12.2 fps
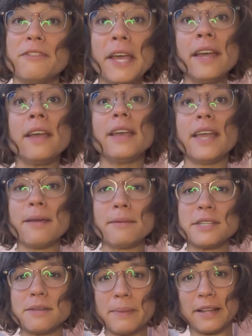Fig came
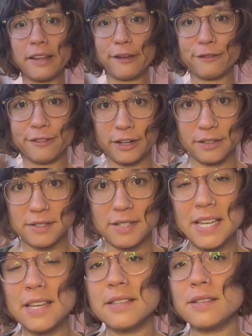into my life first.
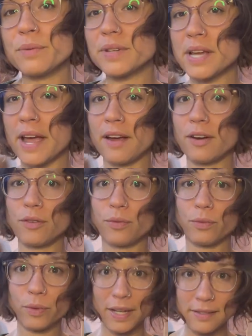He is a retired
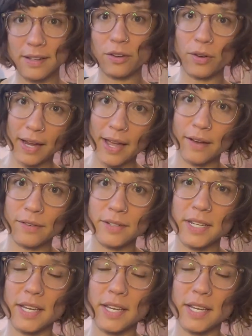racing greyhound.